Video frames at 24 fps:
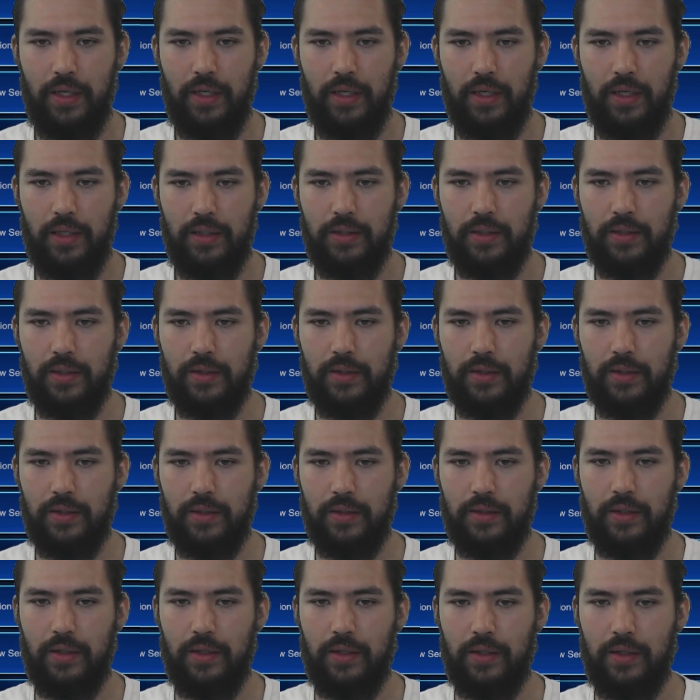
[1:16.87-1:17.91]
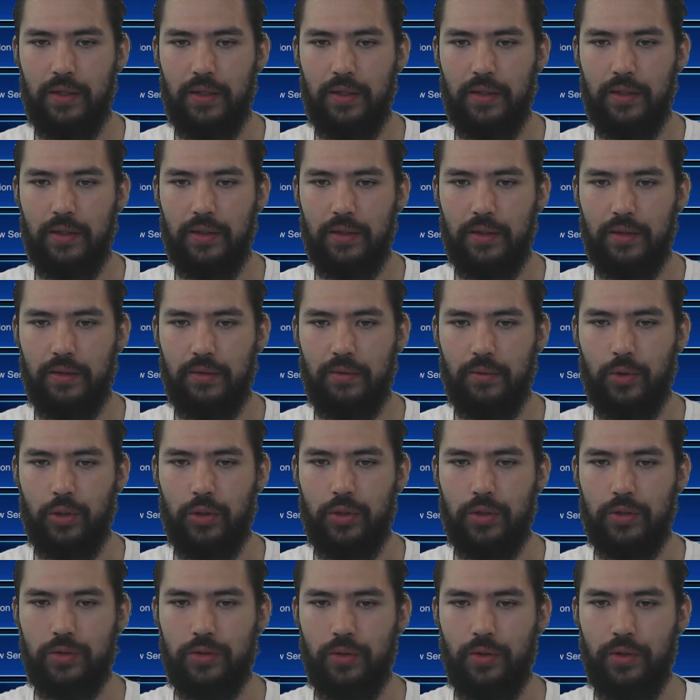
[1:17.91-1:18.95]
When you
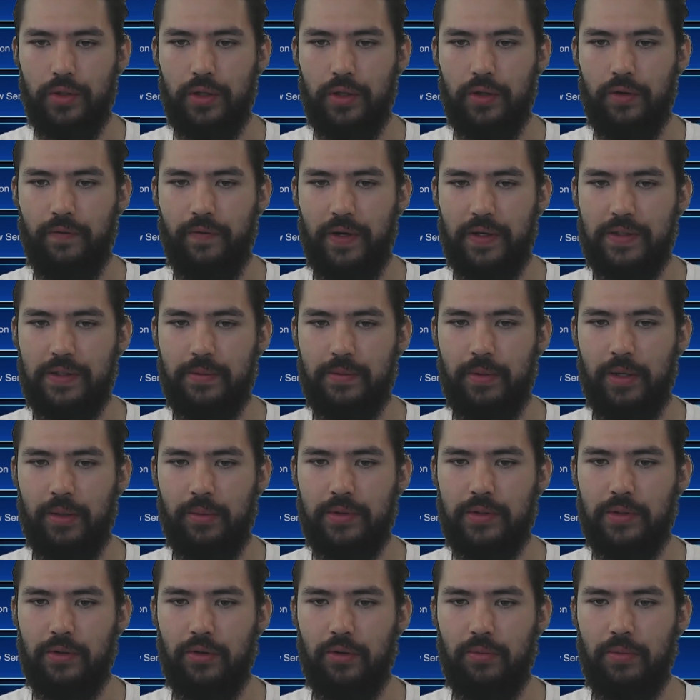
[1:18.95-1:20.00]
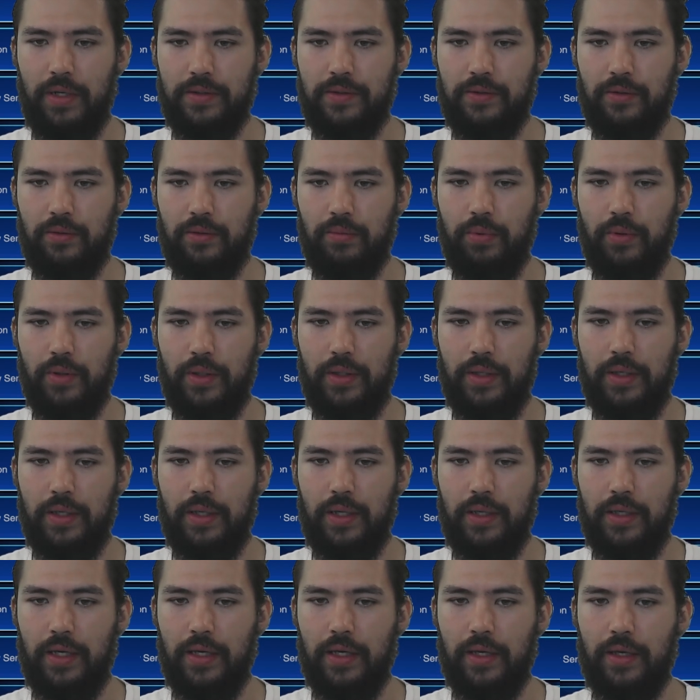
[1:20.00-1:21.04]
control another face-up elemental hero monster, you cannot,
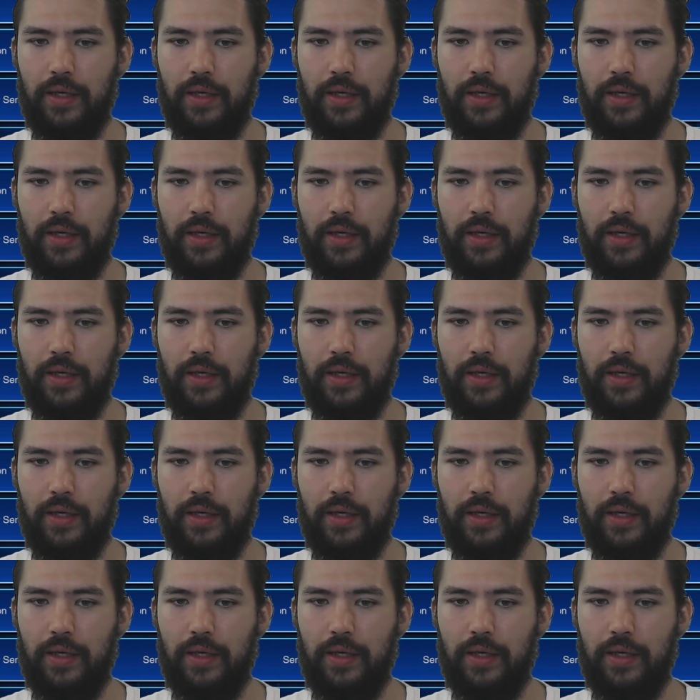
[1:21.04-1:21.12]
yeah.